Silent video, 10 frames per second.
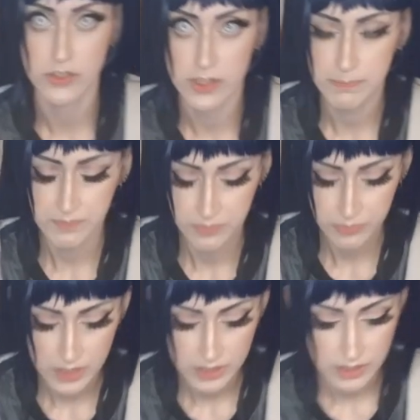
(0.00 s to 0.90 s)
them
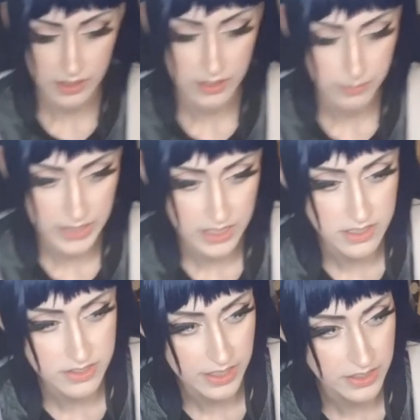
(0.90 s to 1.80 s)

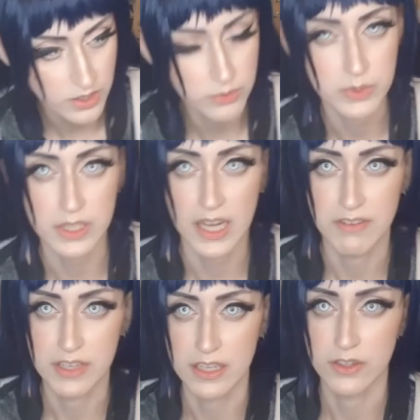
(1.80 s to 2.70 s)
because I don't really
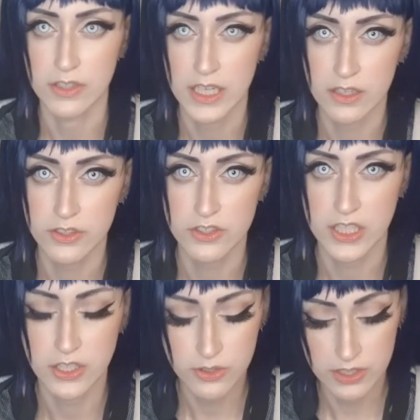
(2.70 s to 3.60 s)
have any other characters
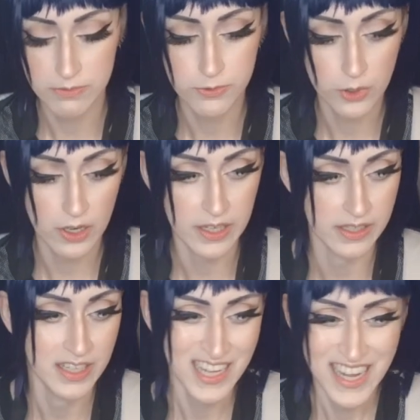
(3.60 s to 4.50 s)
I'd use them for, and
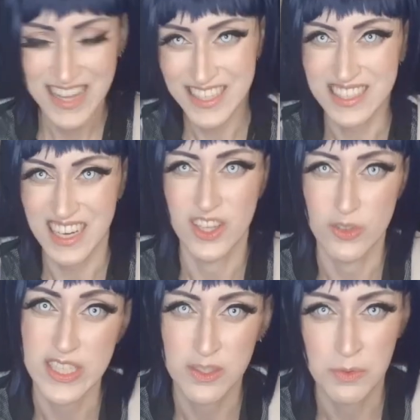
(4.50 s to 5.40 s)
that's kind of the
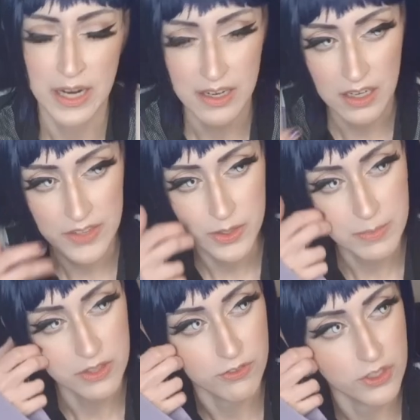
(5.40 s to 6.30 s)
reason why I got them
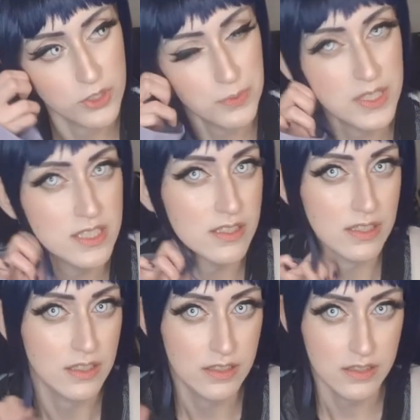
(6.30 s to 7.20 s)
in the first place.
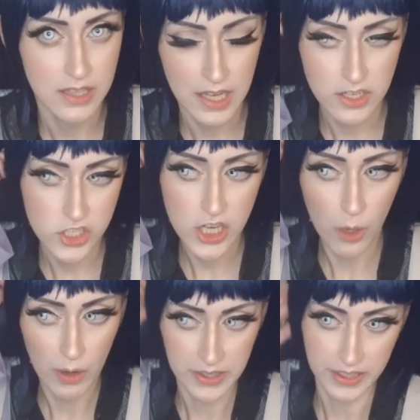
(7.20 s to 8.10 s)
Like, they
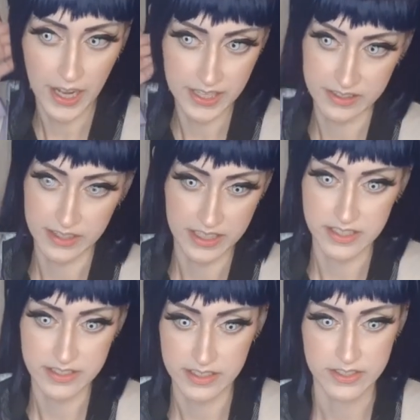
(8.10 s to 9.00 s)
show online, like,
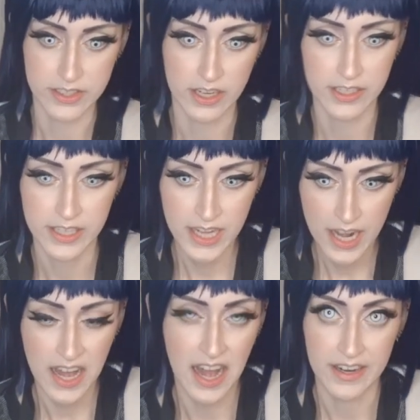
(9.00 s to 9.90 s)
it's not
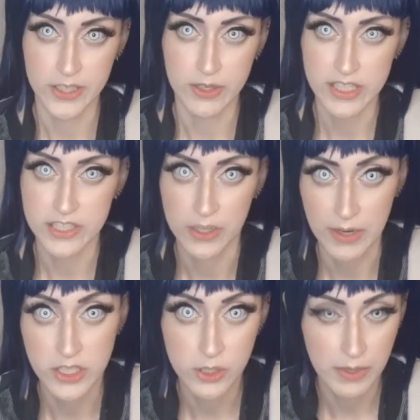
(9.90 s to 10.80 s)
accurate, so I
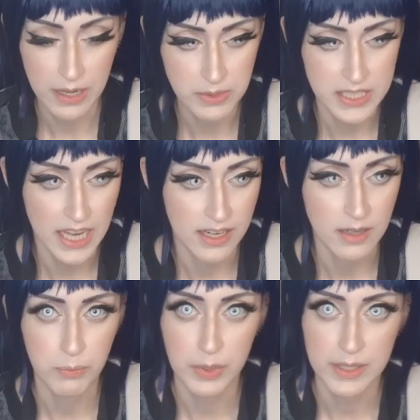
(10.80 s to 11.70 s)
knew what I was
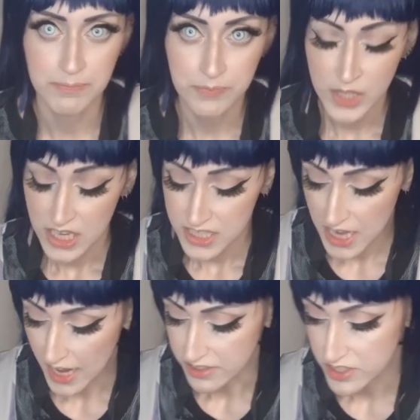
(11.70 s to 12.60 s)
getting. But
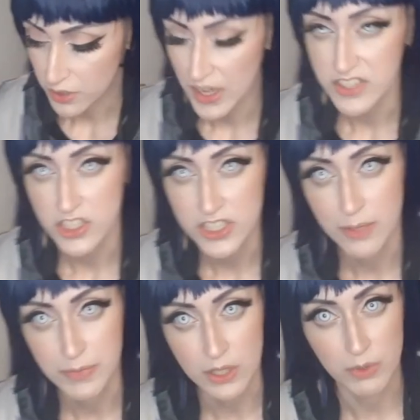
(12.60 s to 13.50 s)
yeah, so that's just
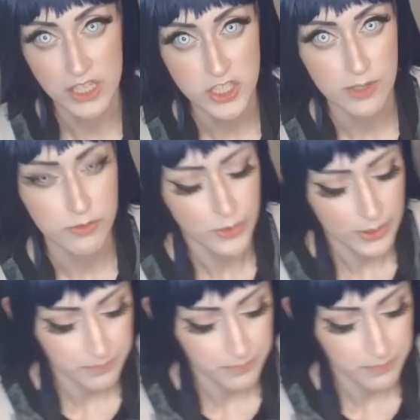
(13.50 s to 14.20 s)
something to watch out for.